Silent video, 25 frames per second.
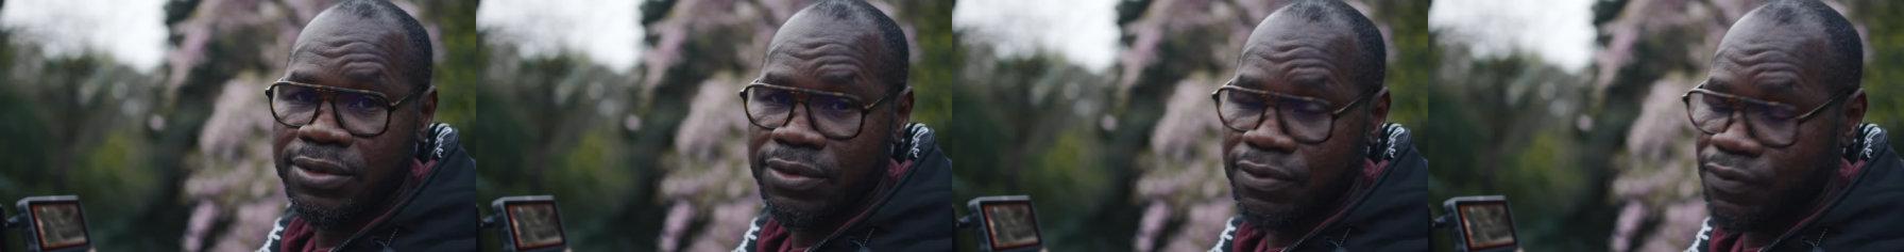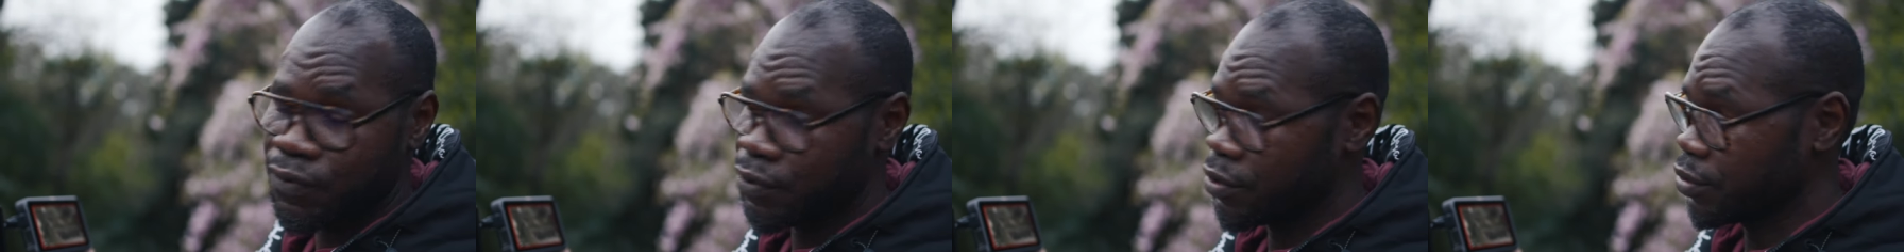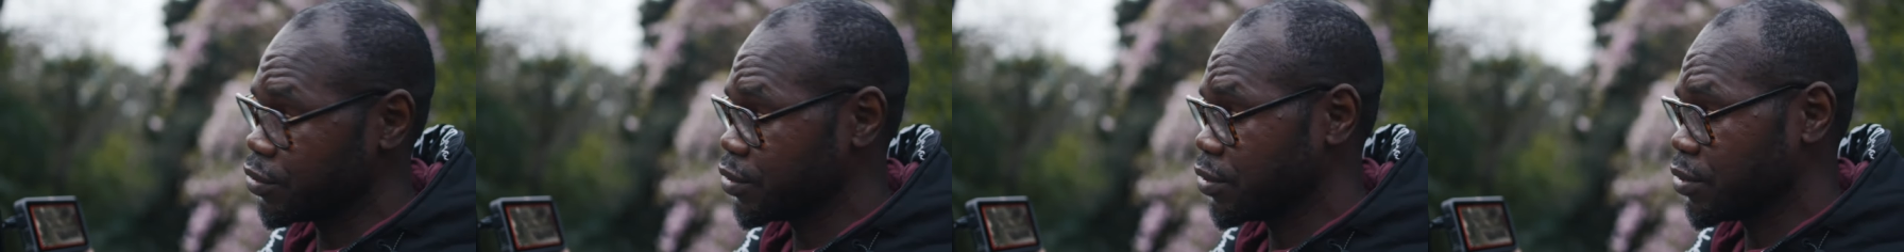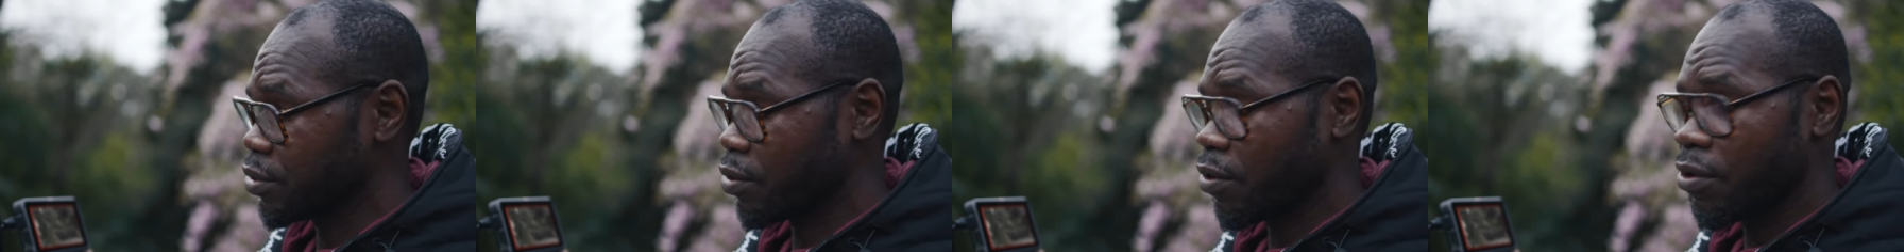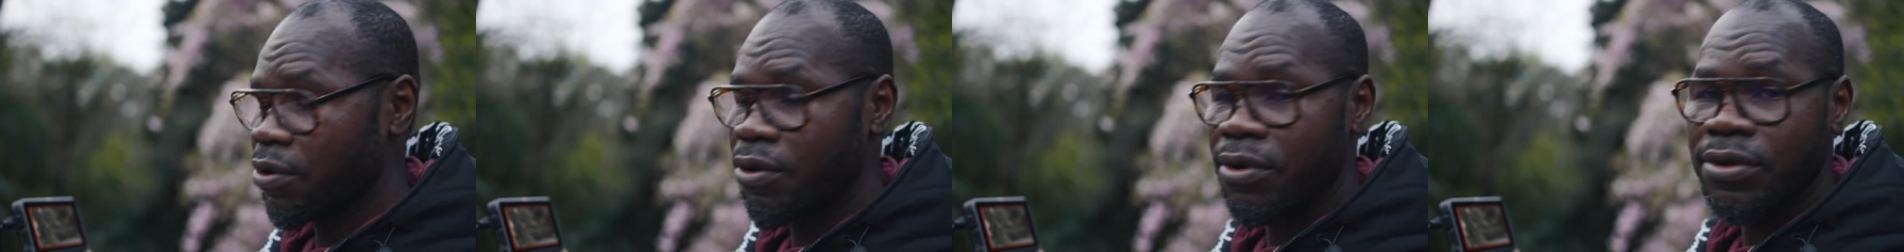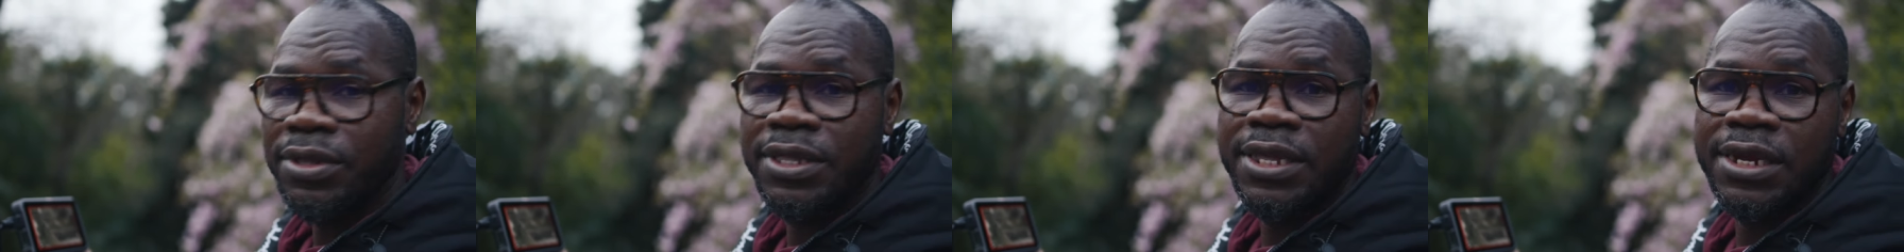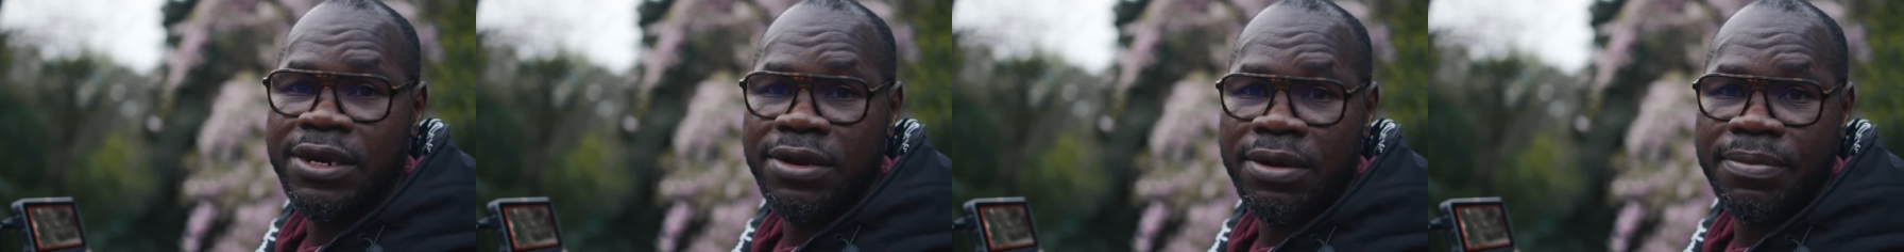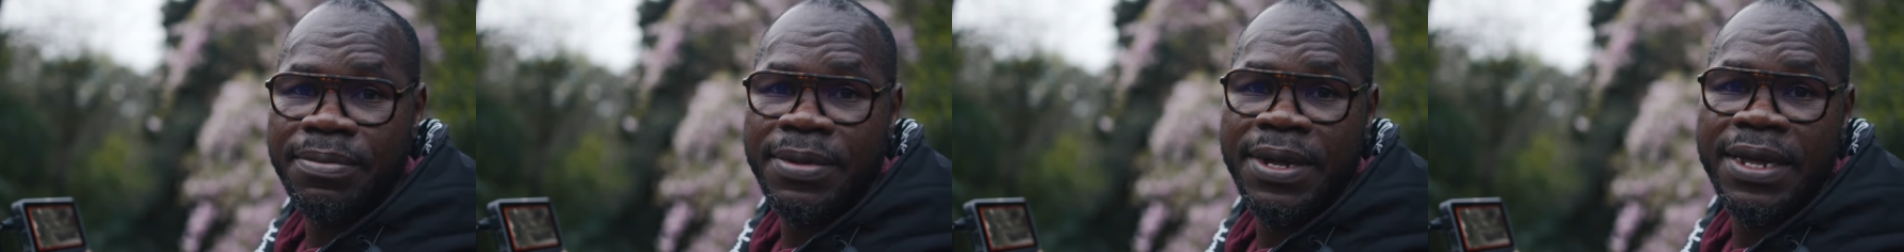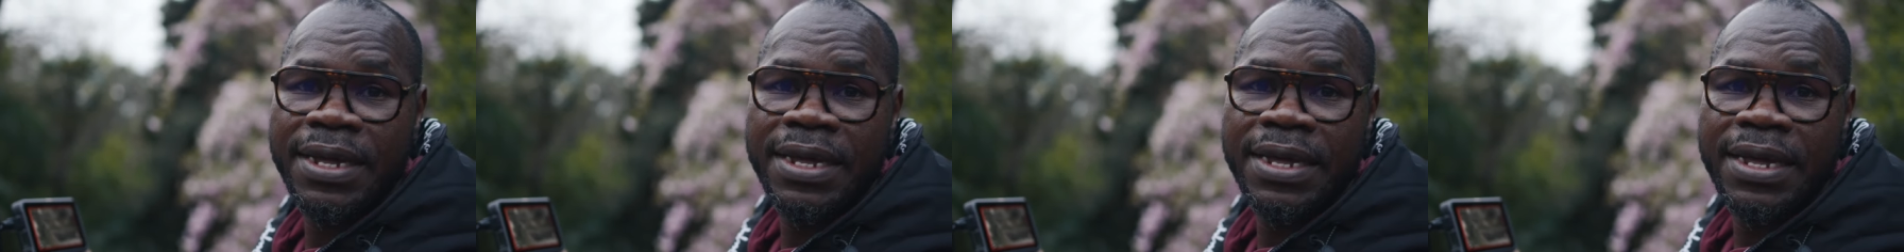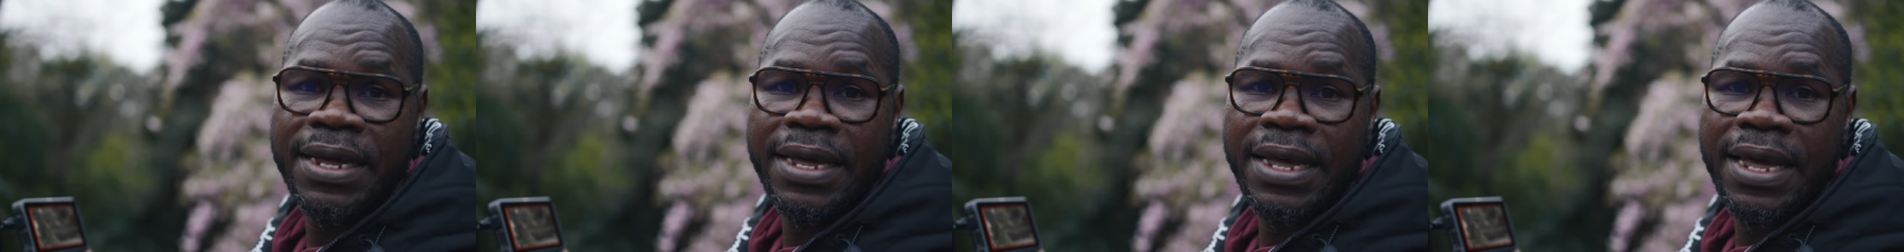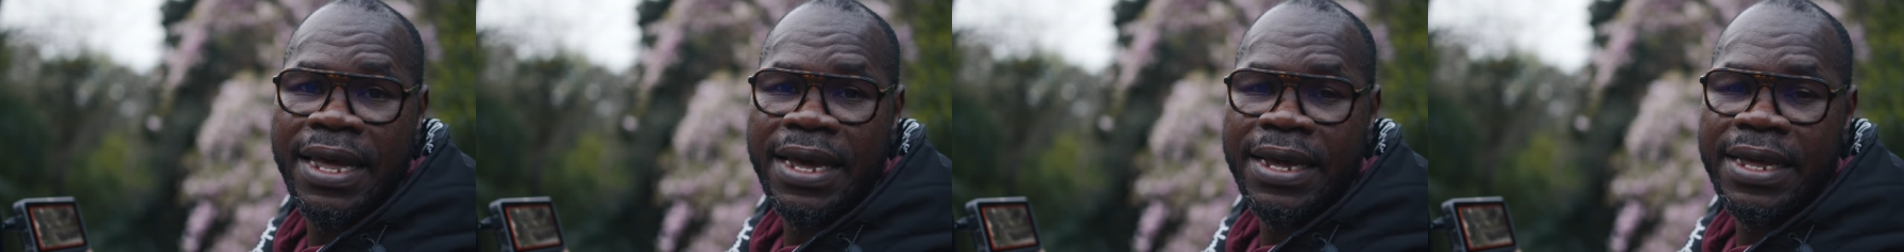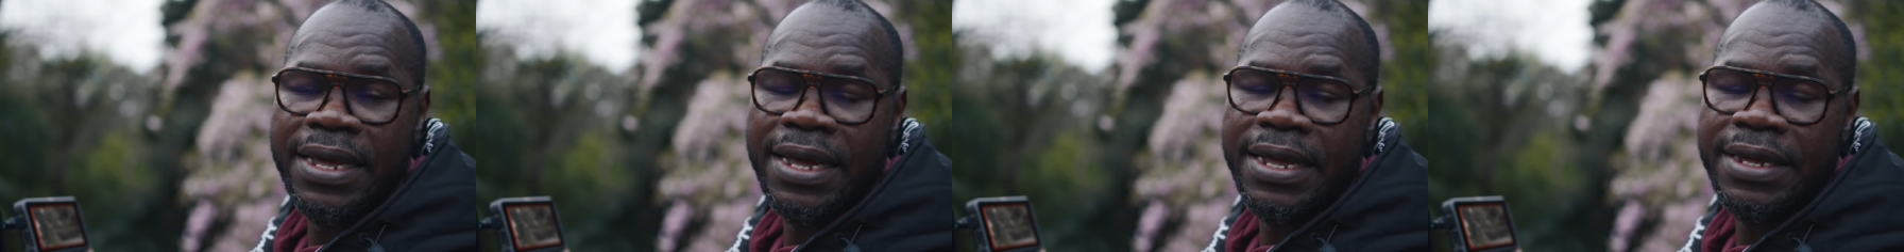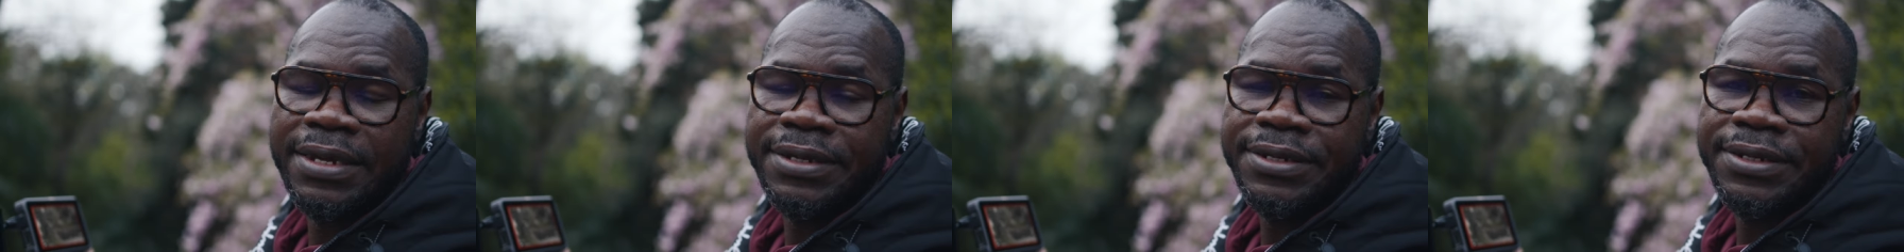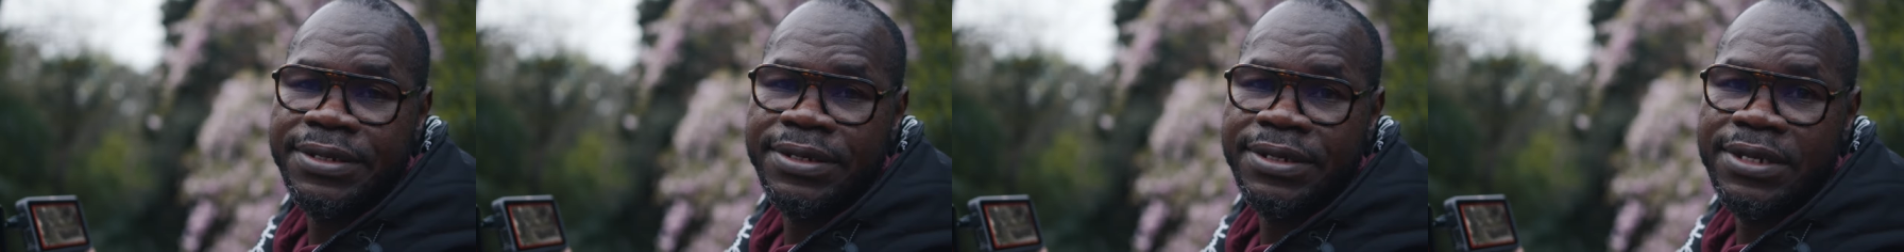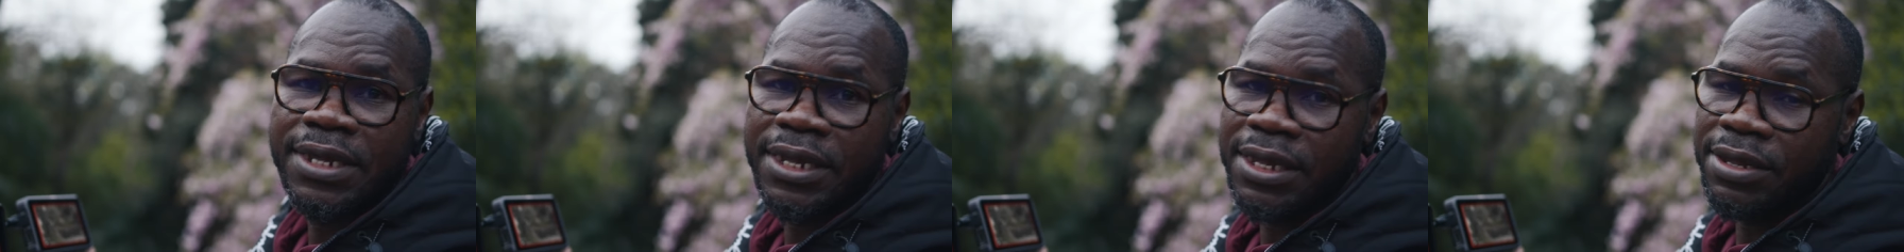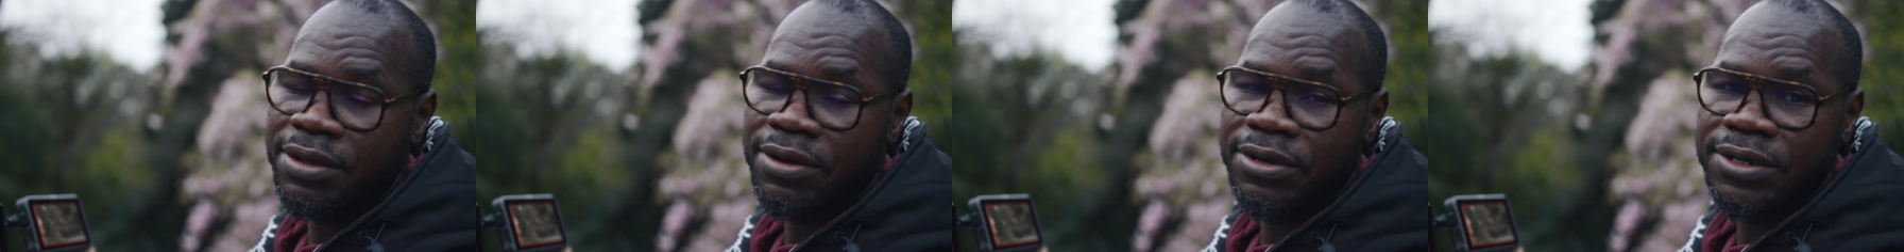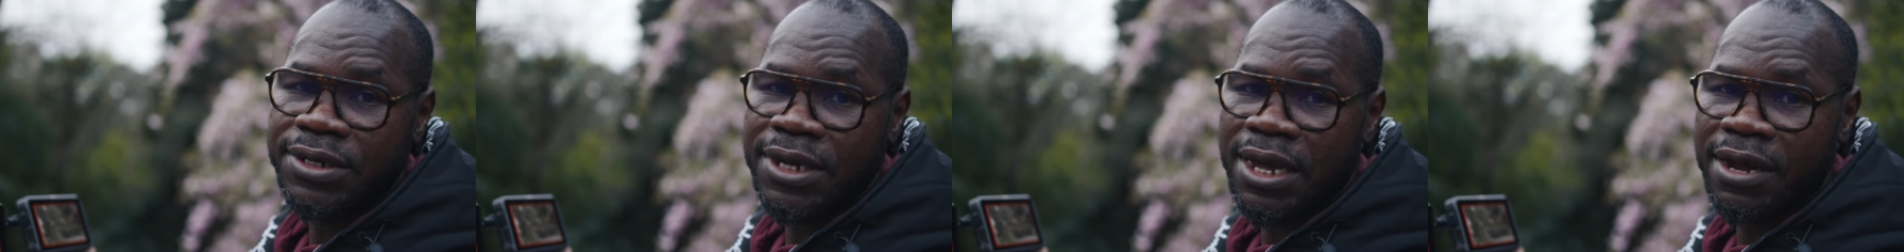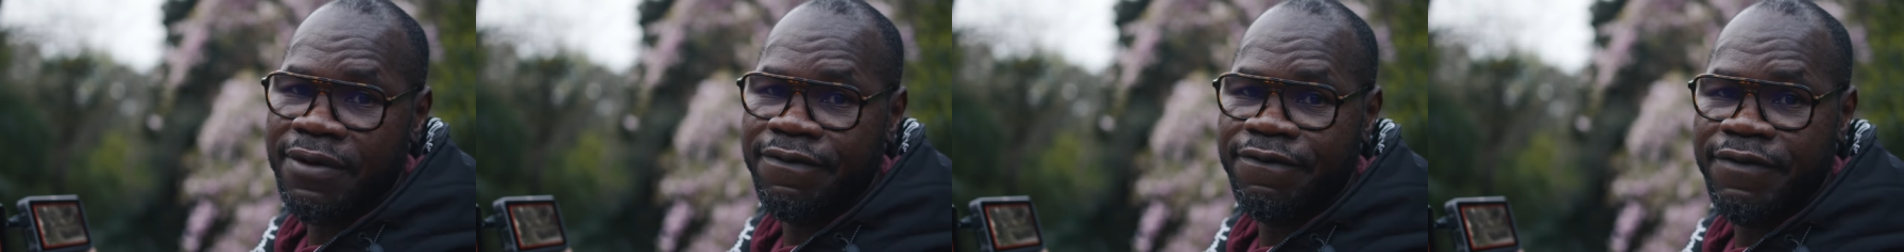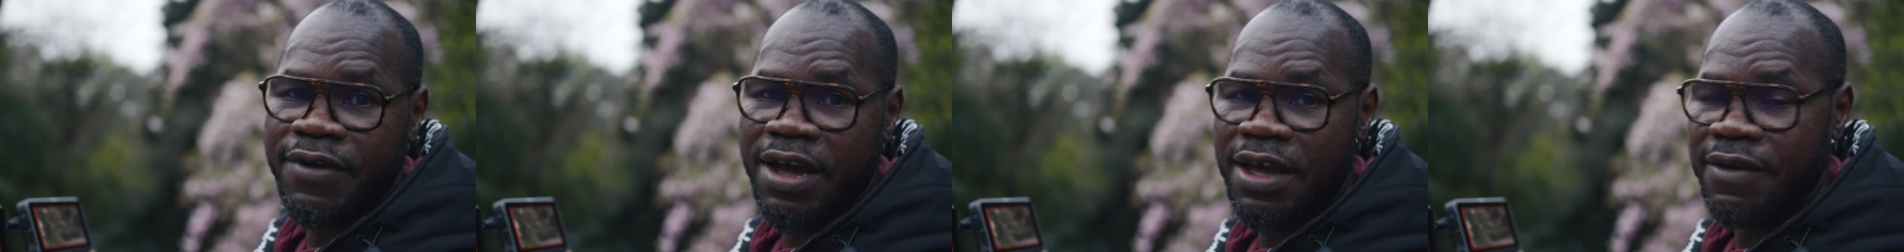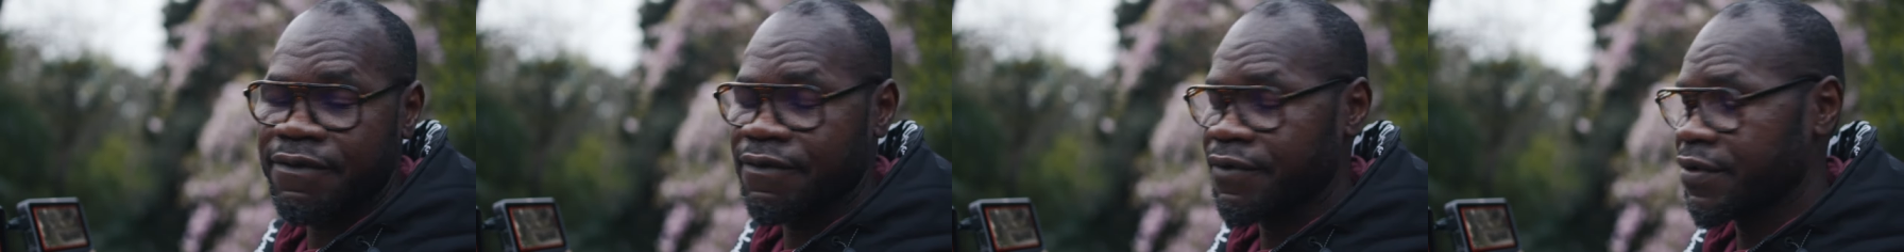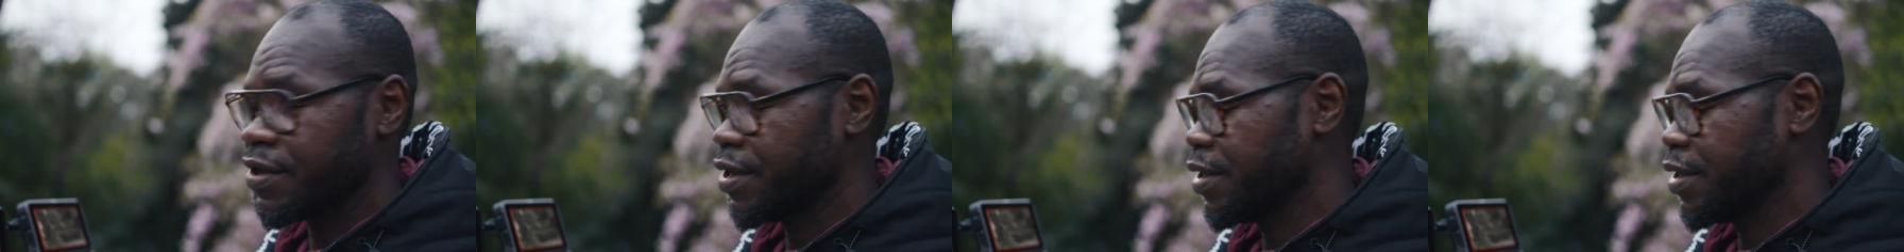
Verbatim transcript: was holding up against the EOS R5.